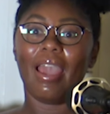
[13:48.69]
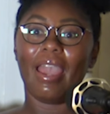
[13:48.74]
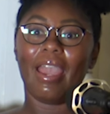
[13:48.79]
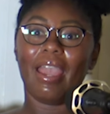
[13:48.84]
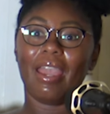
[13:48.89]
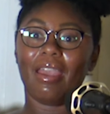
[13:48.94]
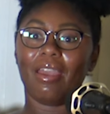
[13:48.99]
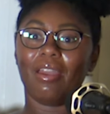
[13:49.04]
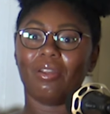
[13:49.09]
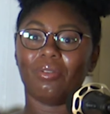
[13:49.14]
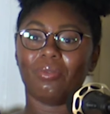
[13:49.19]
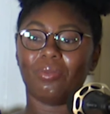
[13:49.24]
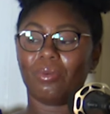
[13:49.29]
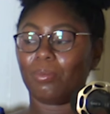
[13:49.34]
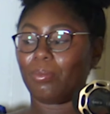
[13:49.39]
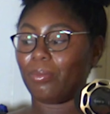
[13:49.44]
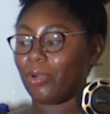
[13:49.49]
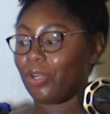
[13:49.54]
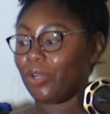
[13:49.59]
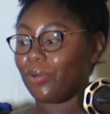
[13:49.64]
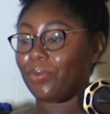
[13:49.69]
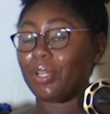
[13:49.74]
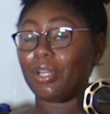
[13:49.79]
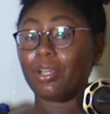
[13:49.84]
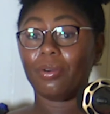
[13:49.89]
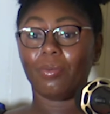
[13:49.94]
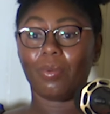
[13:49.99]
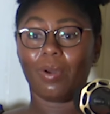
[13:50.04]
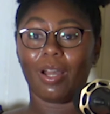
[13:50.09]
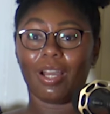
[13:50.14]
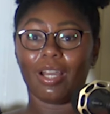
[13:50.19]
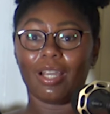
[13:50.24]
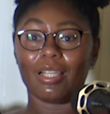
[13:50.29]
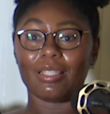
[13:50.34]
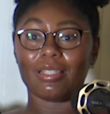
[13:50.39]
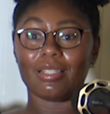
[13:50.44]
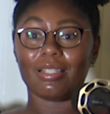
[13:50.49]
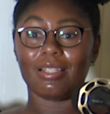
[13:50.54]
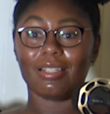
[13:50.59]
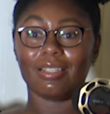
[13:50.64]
and career-wise.